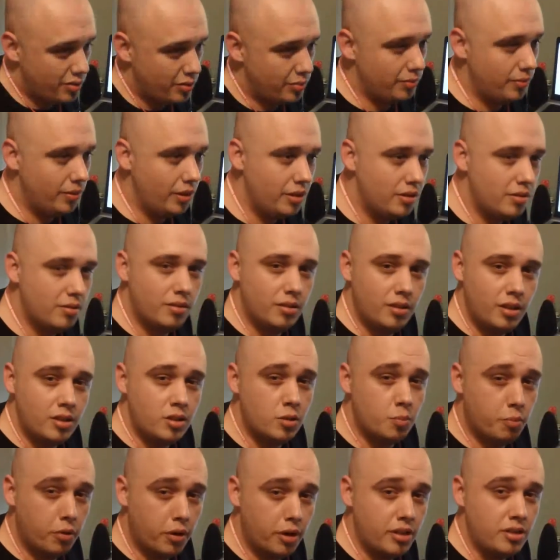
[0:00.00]
it's
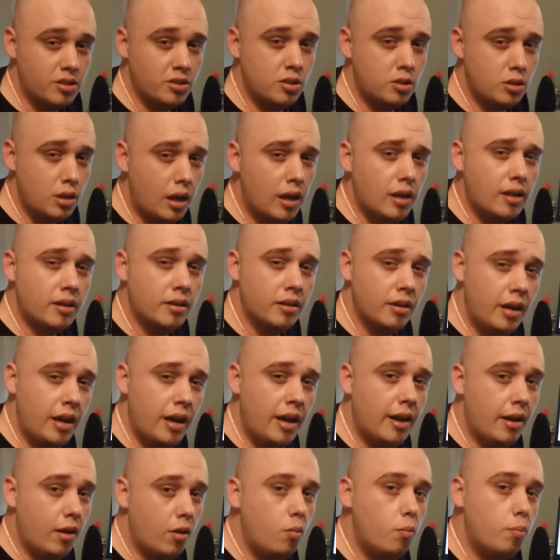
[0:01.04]
pretty suck
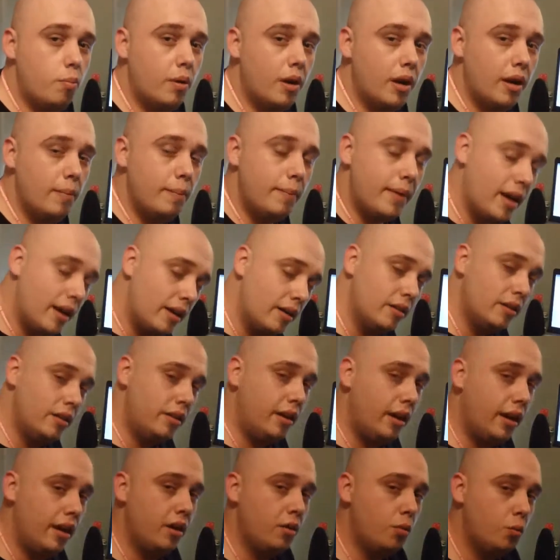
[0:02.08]
now, but back in the
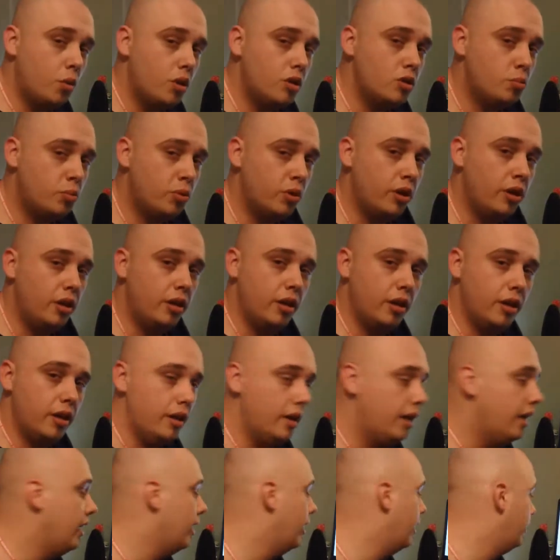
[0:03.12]
day it was pretty good,
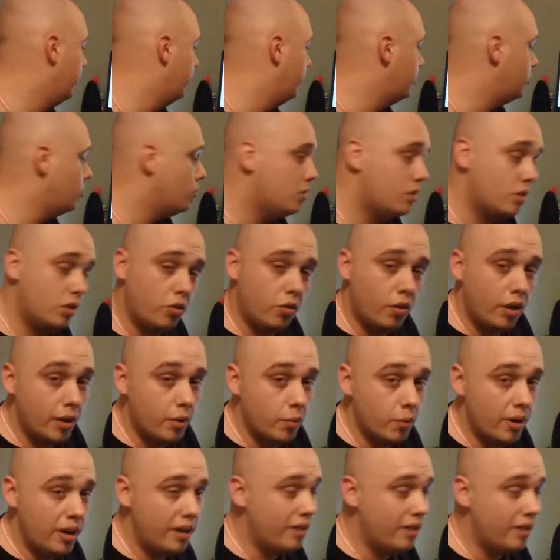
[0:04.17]
and this was a great way of